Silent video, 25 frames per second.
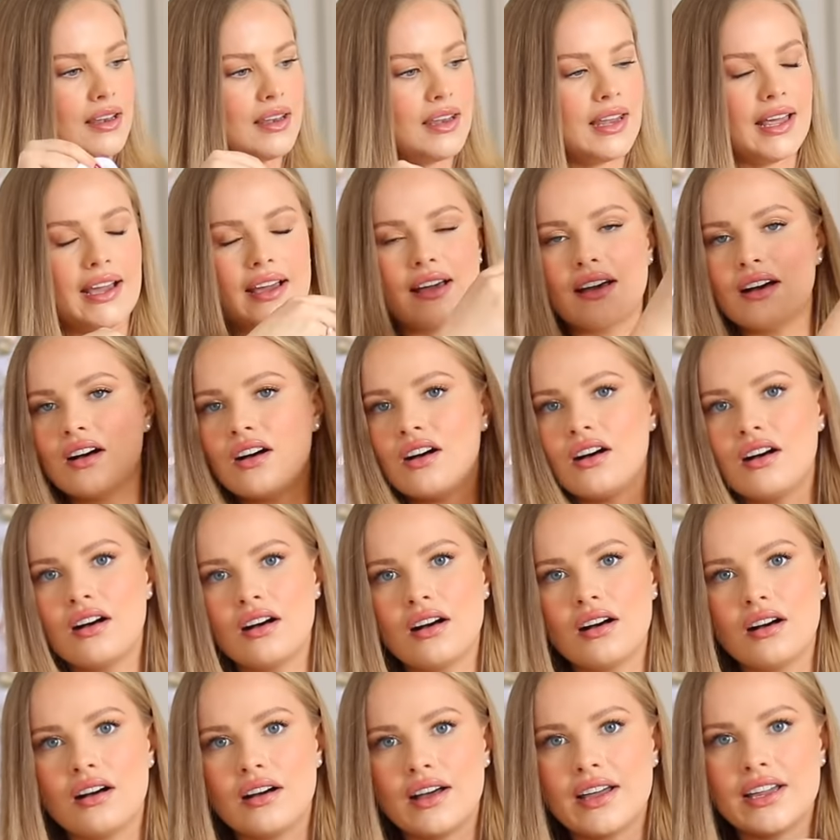like,
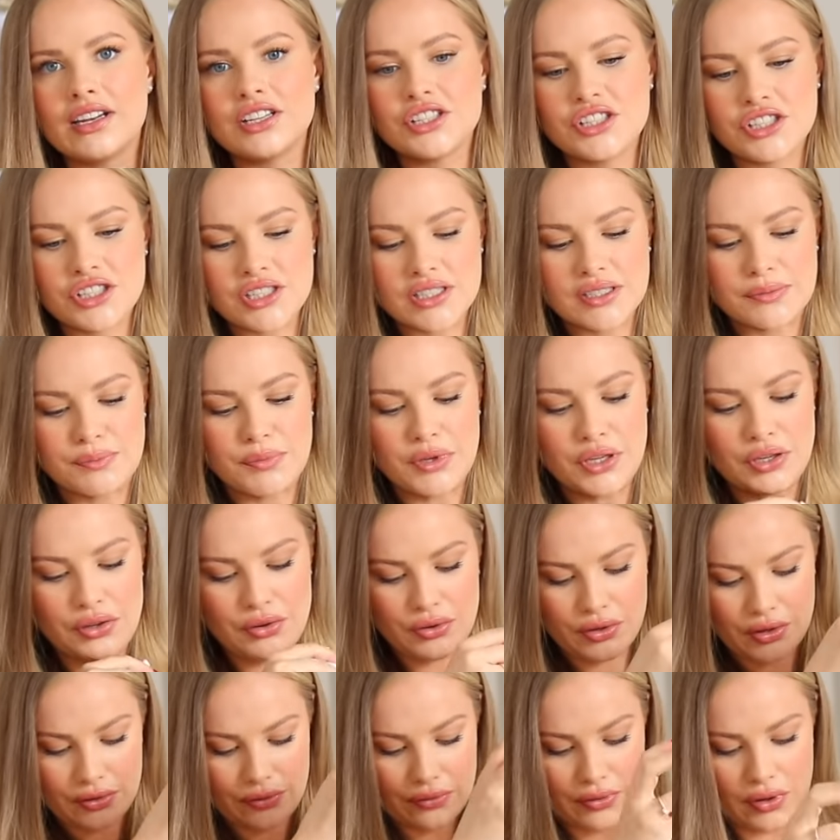oh, it is just
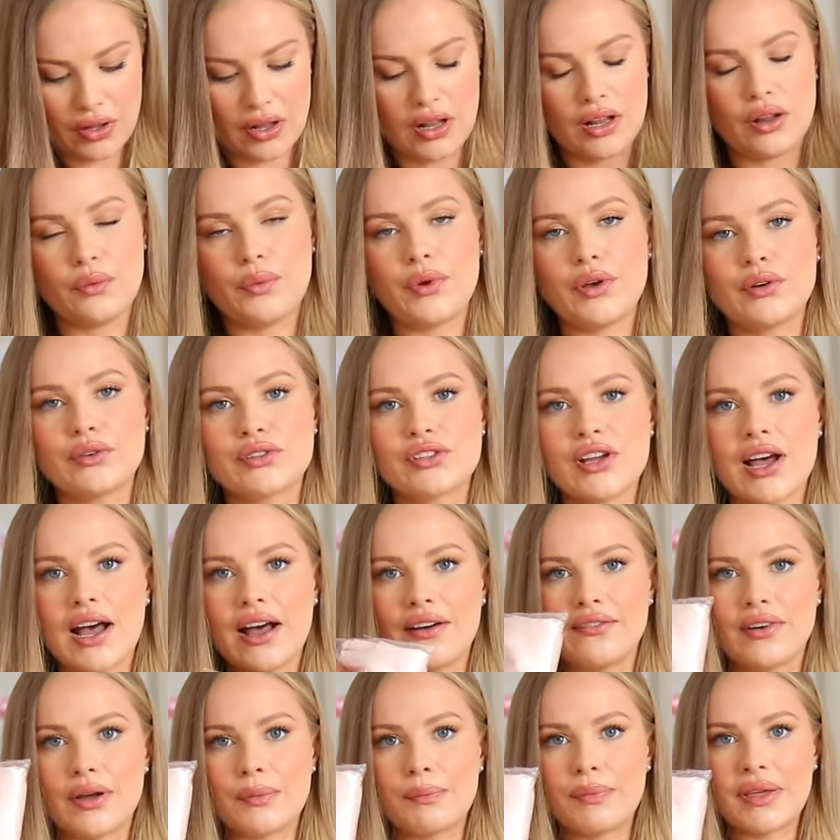beautiful. We also
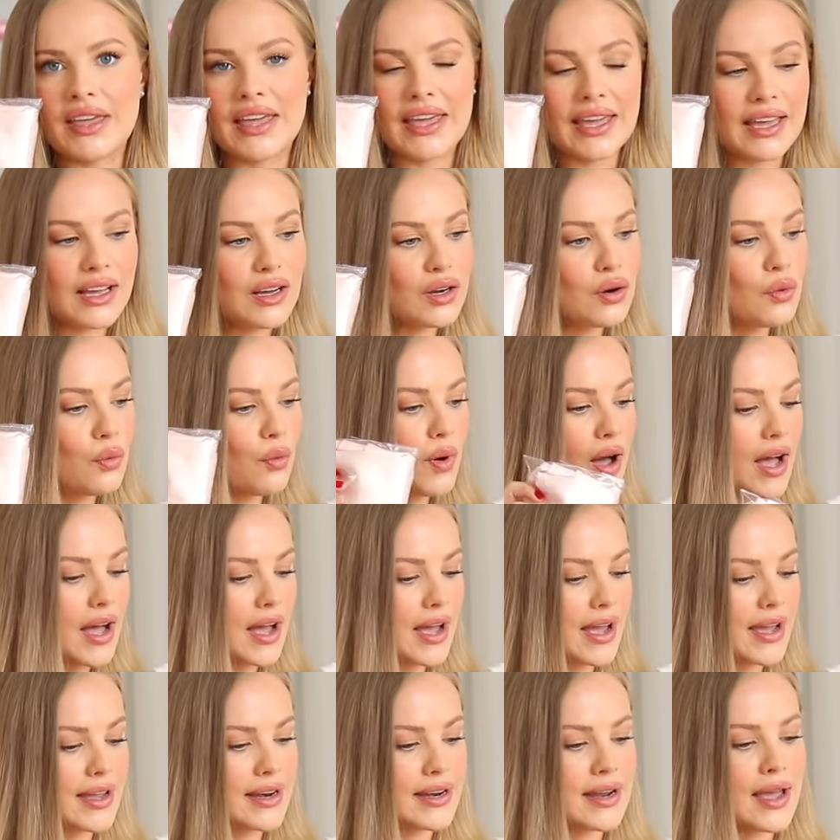have a pink
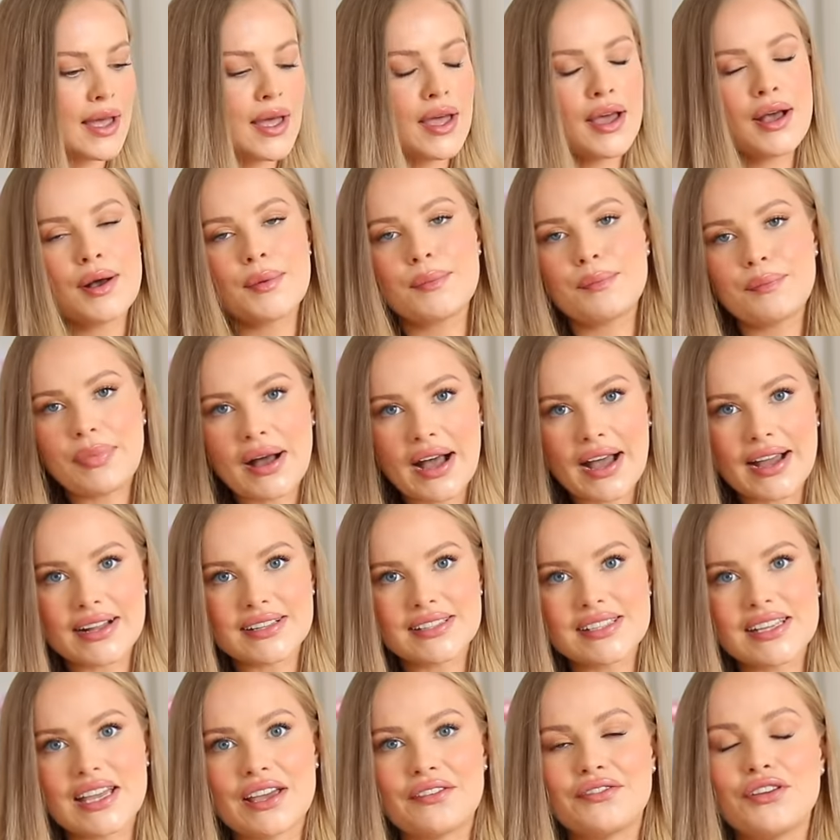one.
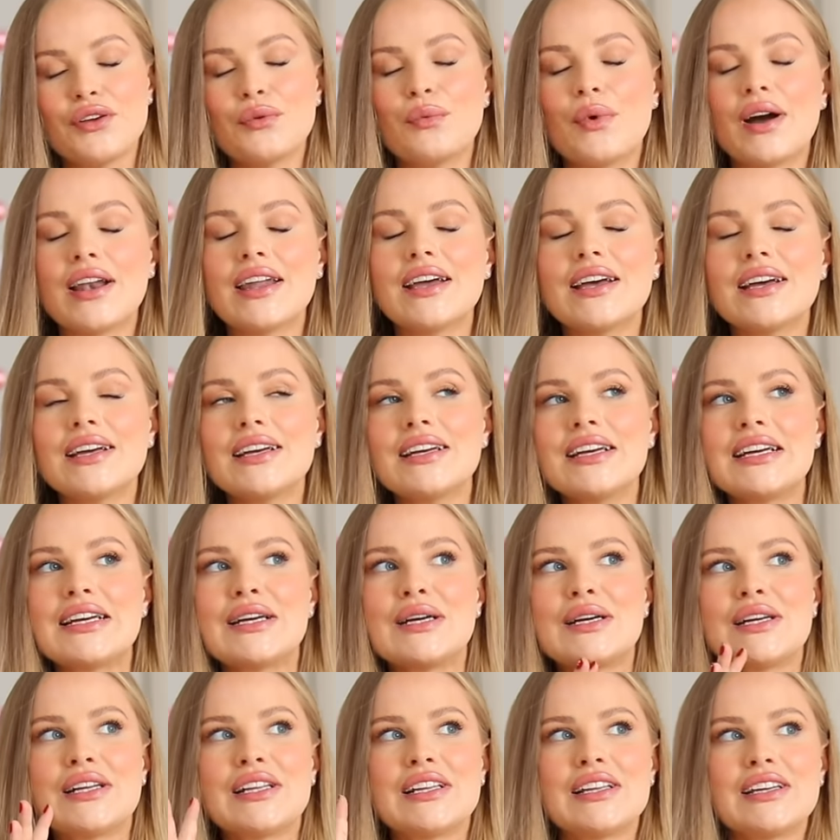But if you want to,
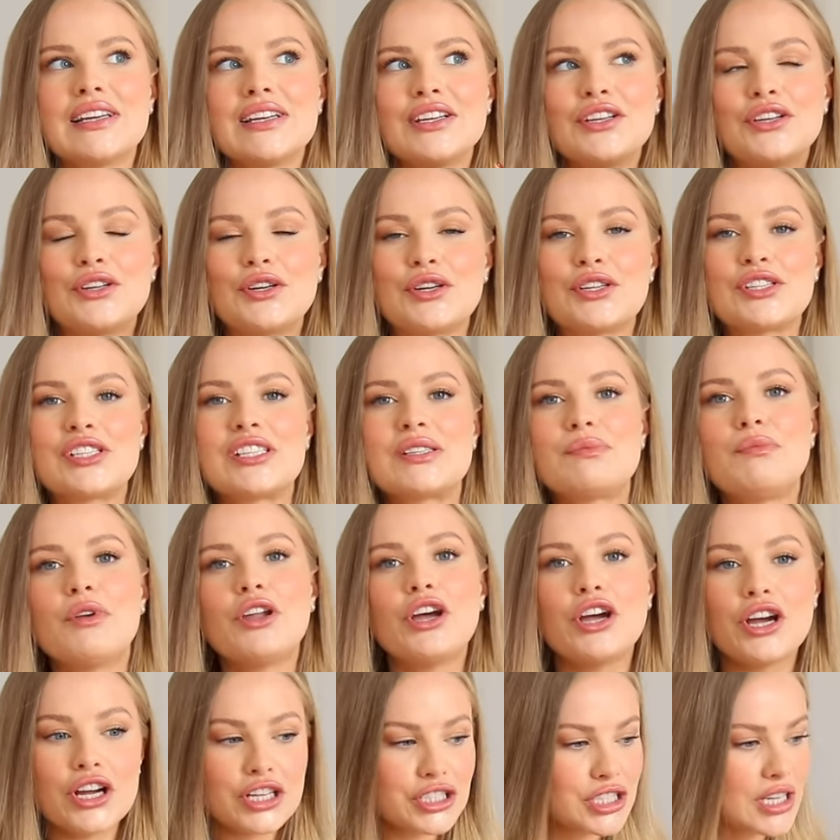you know,
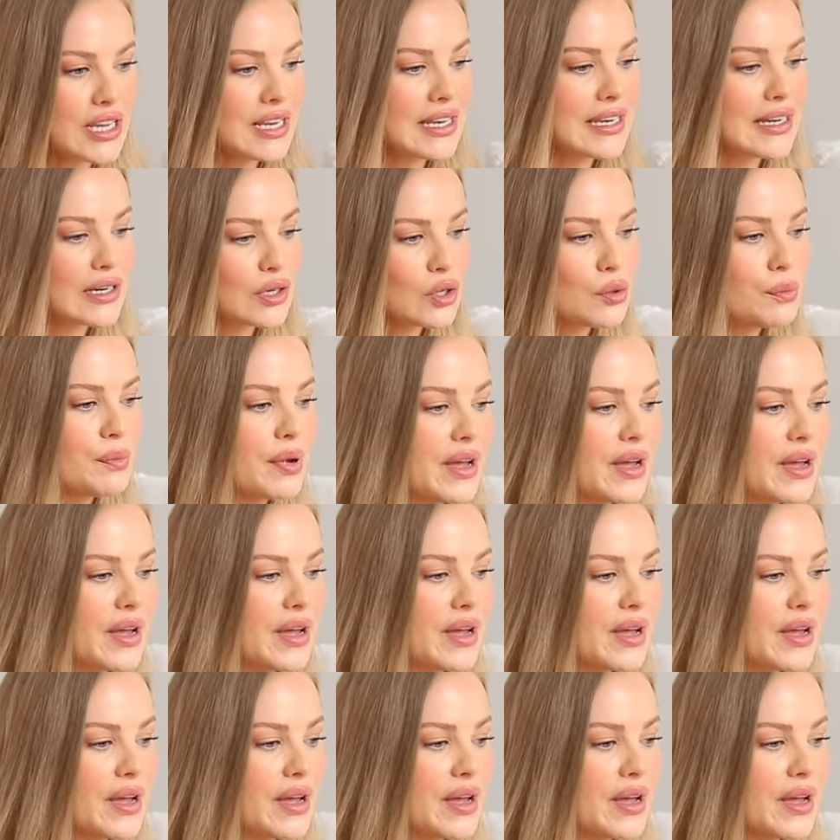splurge a little